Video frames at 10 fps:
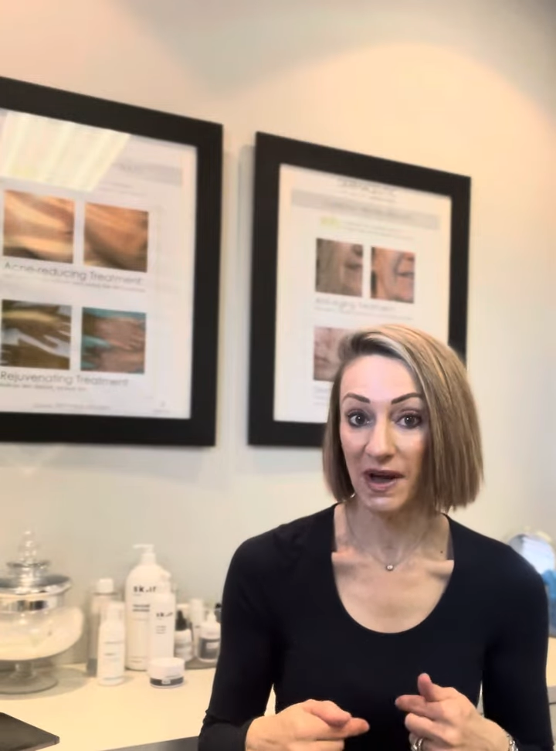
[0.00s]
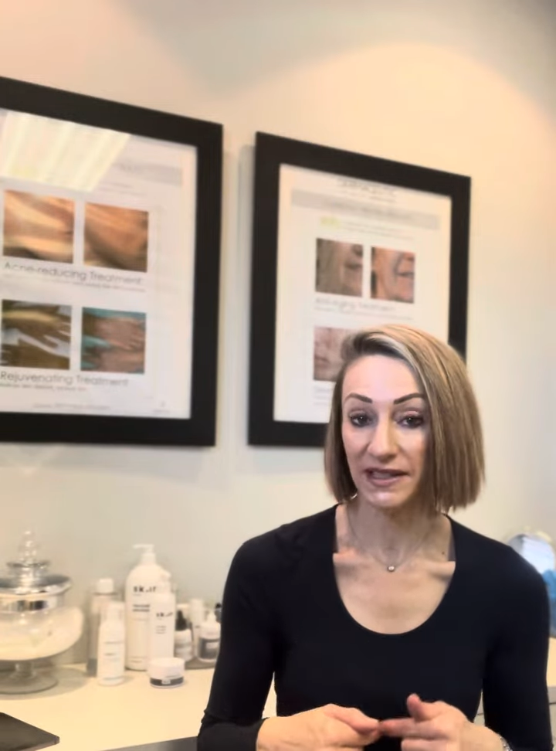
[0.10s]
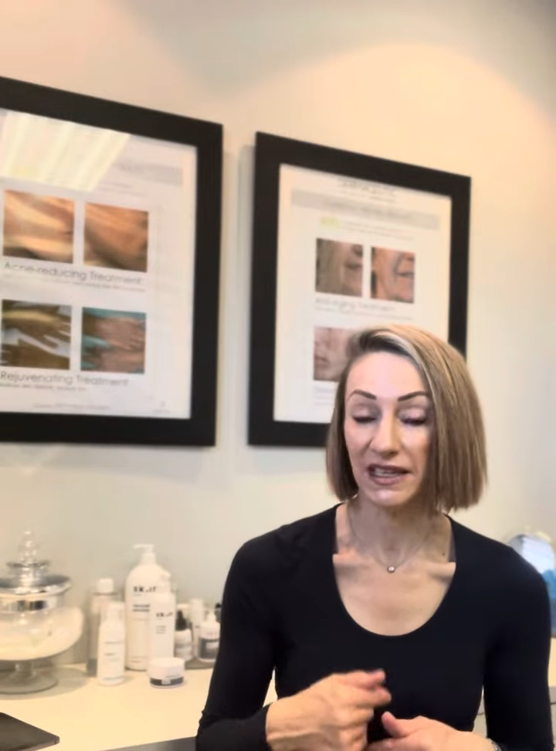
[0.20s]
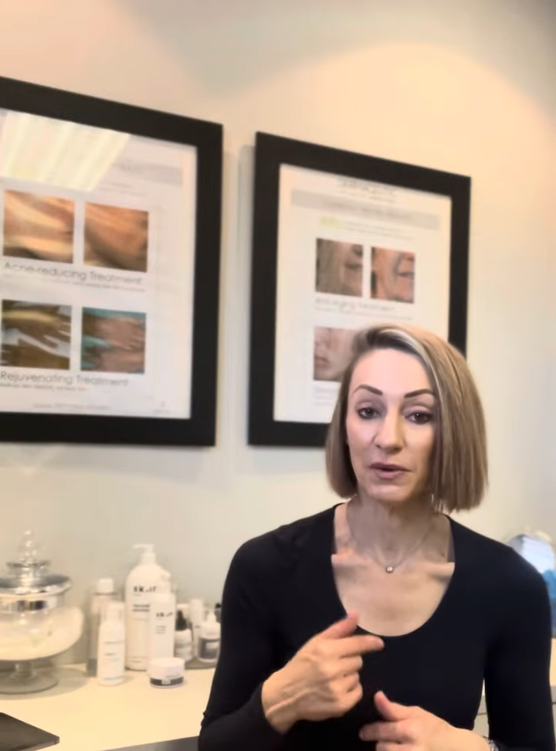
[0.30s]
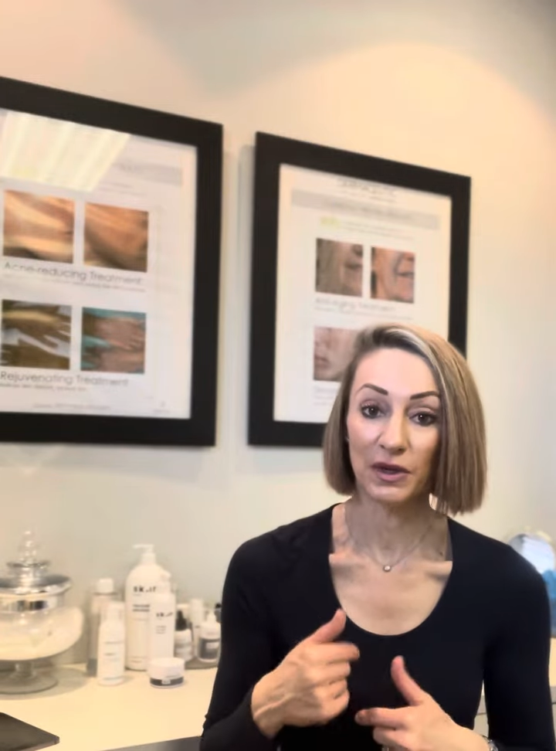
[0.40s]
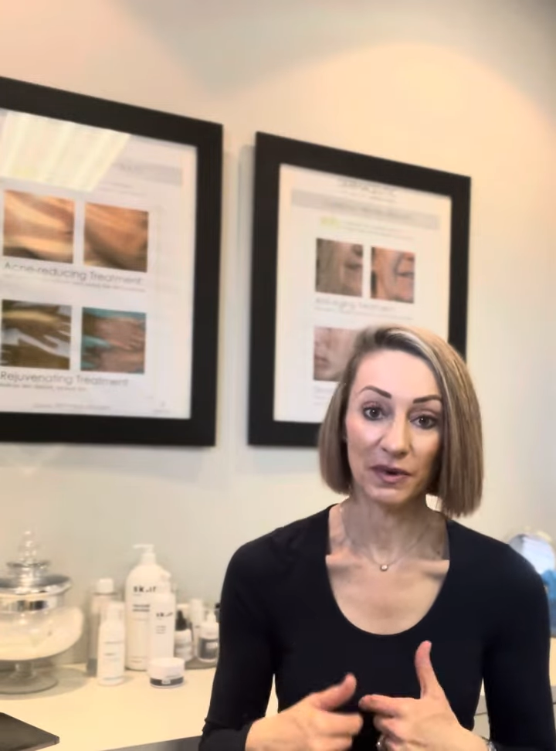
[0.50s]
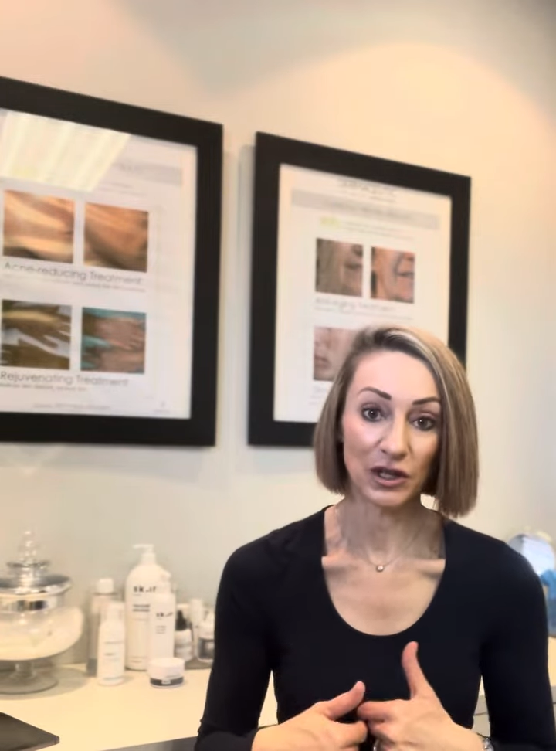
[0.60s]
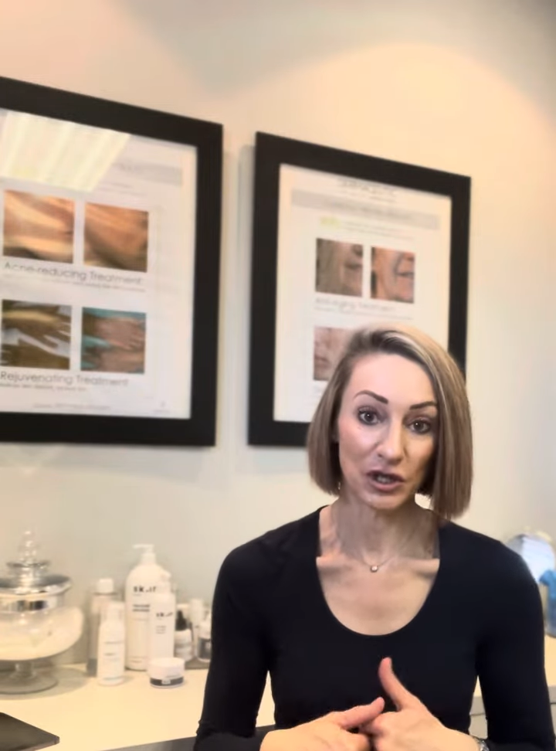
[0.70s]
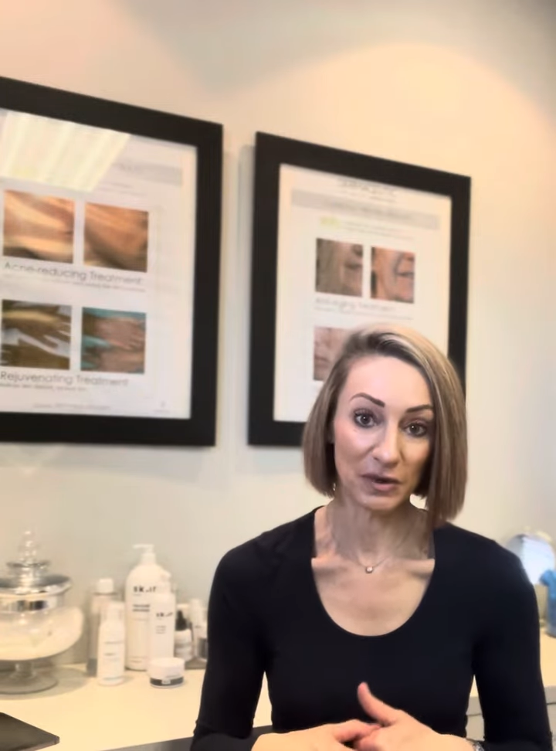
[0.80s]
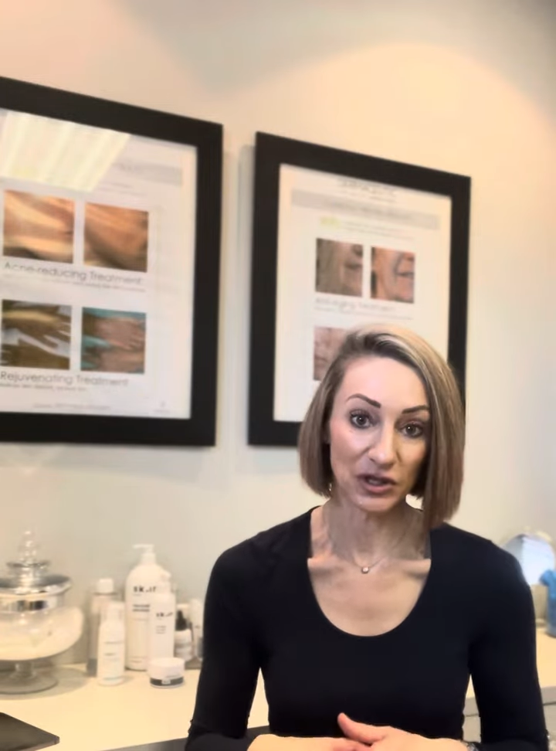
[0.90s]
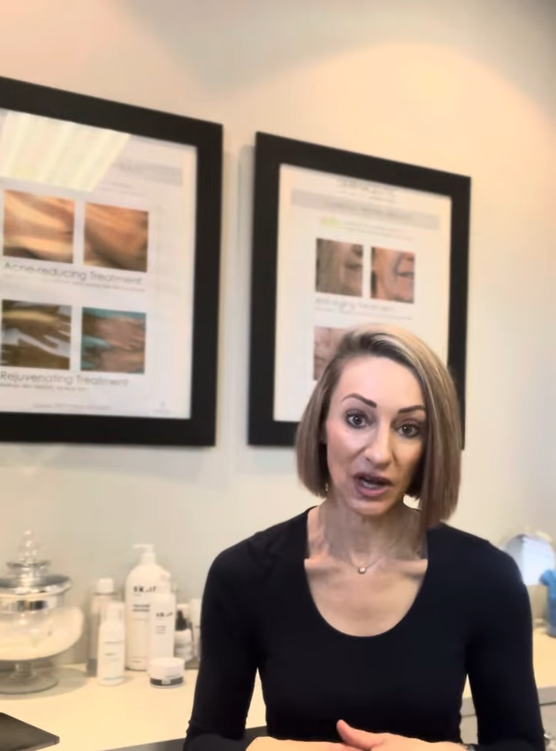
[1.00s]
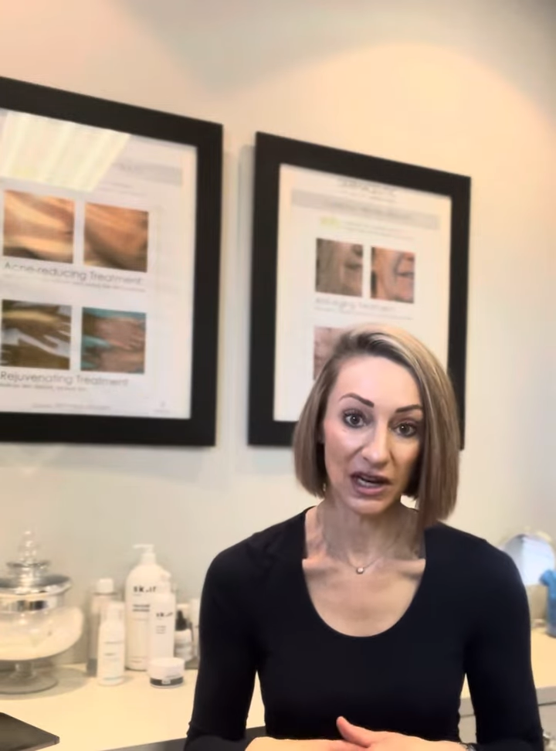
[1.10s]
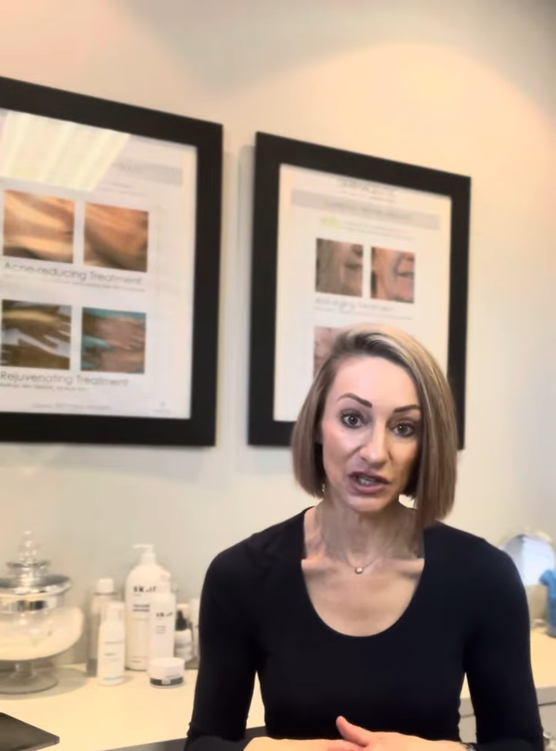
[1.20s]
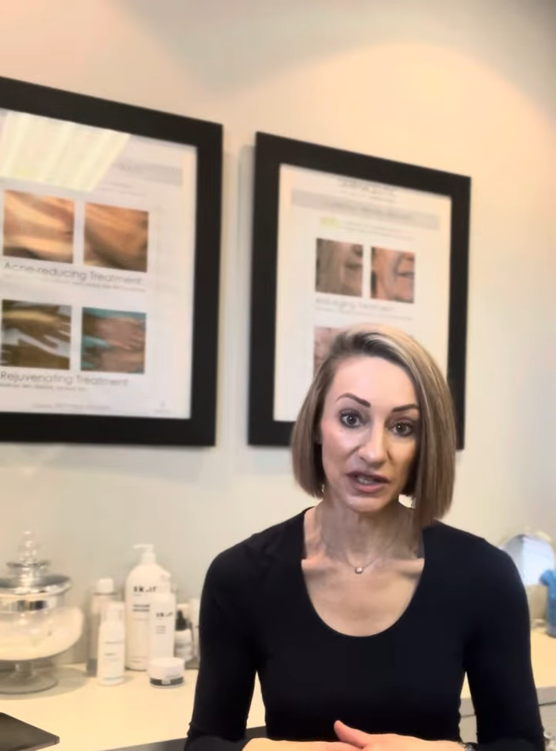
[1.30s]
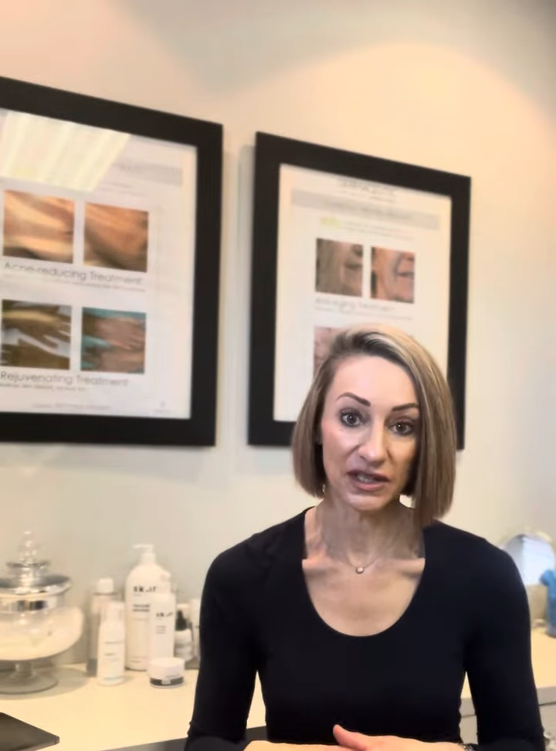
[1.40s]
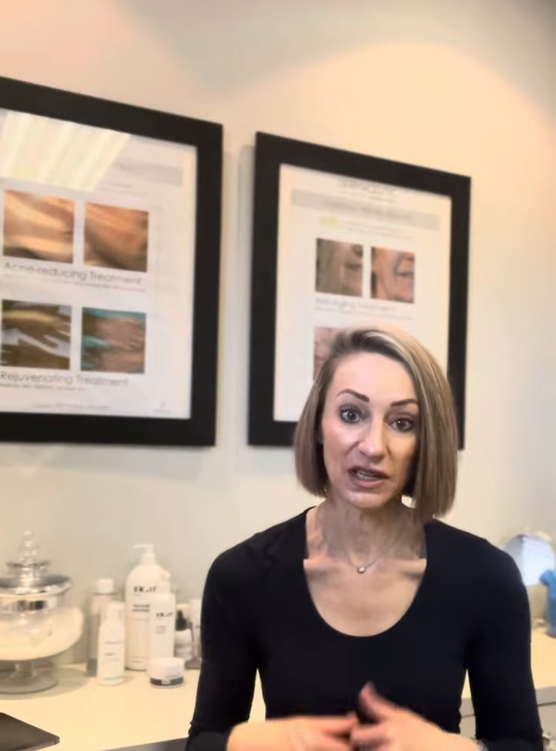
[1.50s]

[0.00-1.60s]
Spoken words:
my skin with my dermatologist.